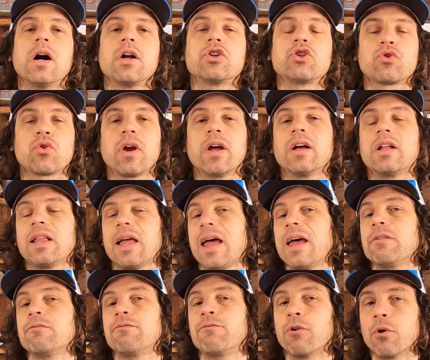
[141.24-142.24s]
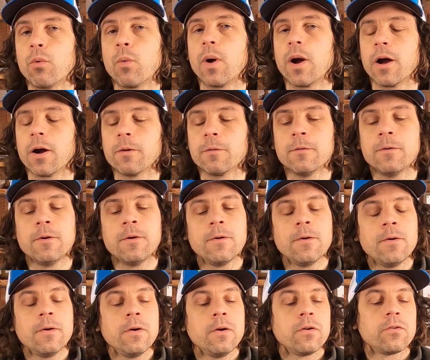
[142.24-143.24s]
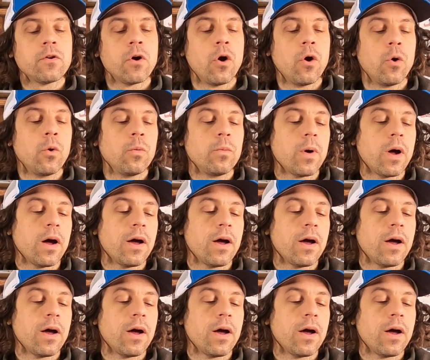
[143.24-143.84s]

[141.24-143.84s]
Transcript: trail and footwear. So